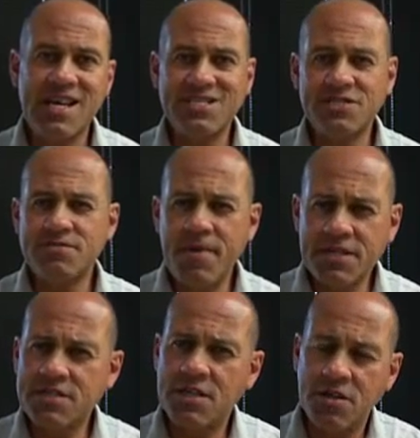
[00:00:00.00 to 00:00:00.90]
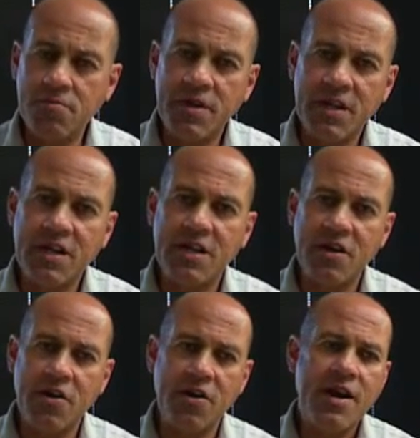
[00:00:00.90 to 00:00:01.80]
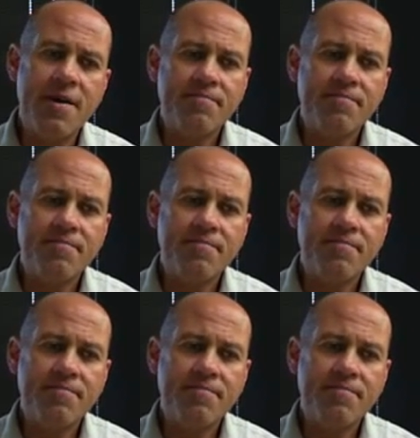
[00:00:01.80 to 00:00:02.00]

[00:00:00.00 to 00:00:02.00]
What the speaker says: It just makes it a little bit clearer,